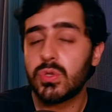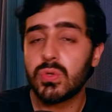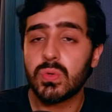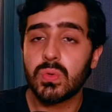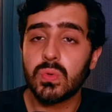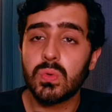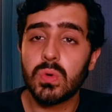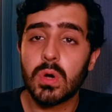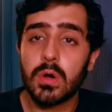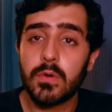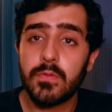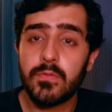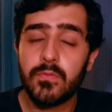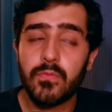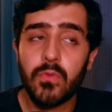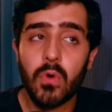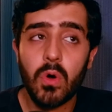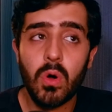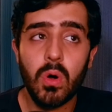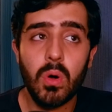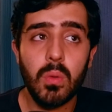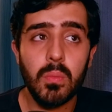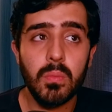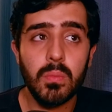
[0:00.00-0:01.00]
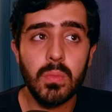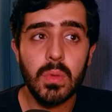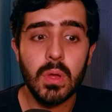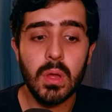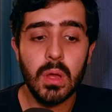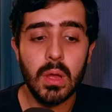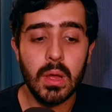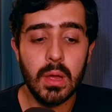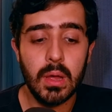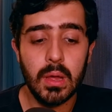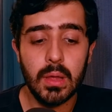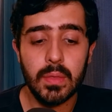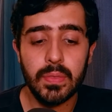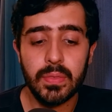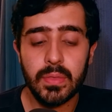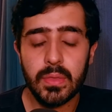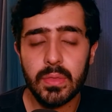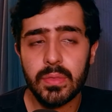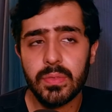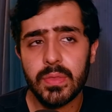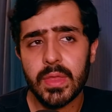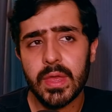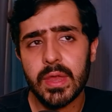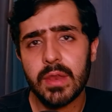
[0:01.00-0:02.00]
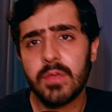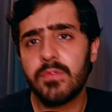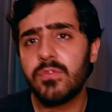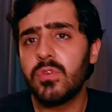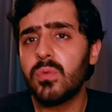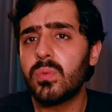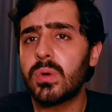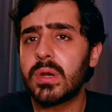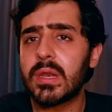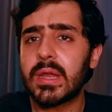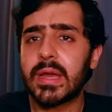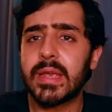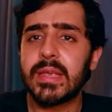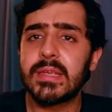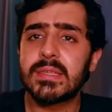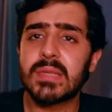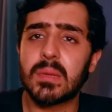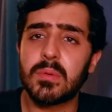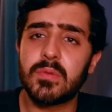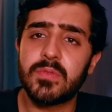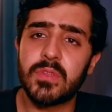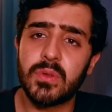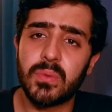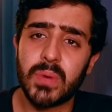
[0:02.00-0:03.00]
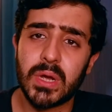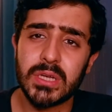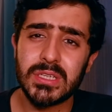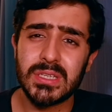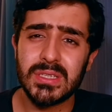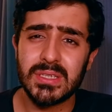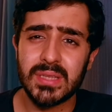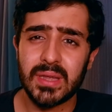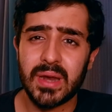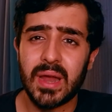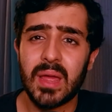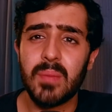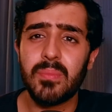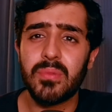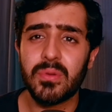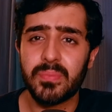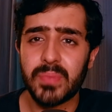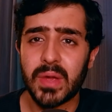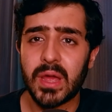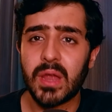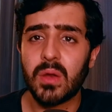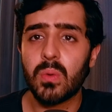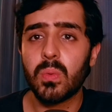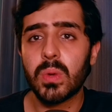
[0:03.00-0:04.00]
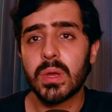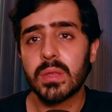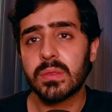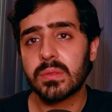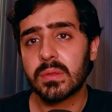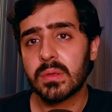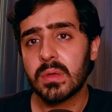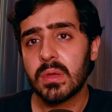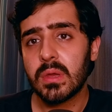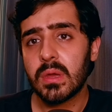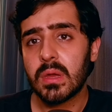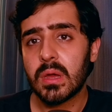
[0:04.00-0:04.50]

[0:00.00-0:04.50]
to a form that if you would like some of the questions that I prepared with,